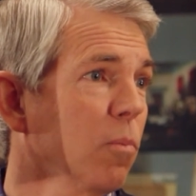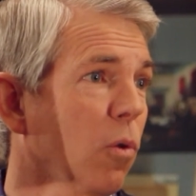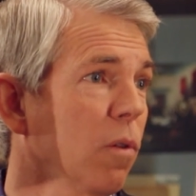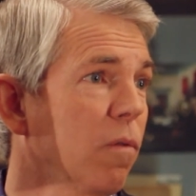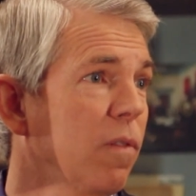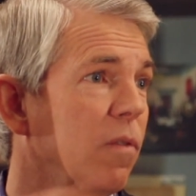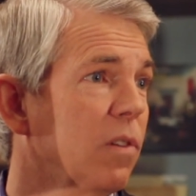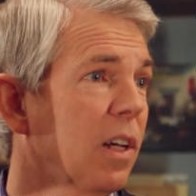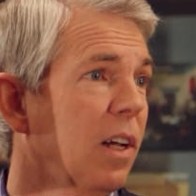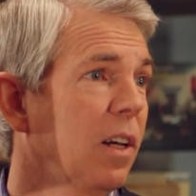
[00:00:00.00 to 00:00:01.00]
with more than
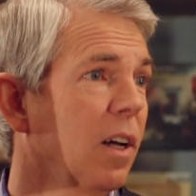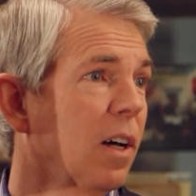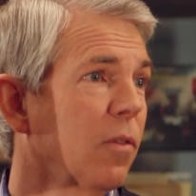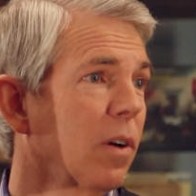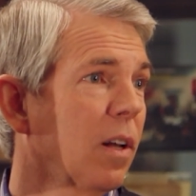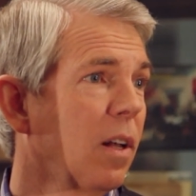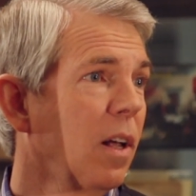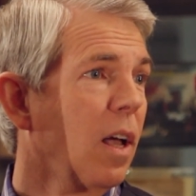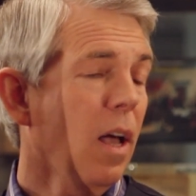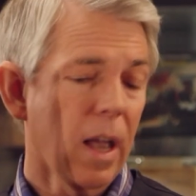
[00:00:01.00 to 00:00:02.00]
1,500.
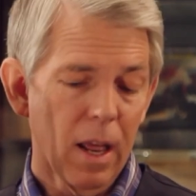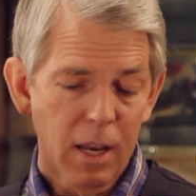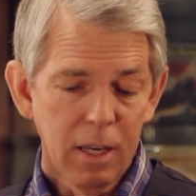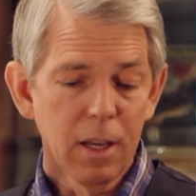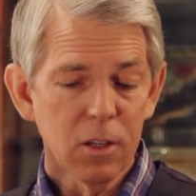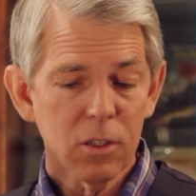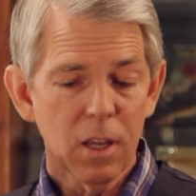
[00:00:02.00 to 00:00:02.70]
Wow. And he does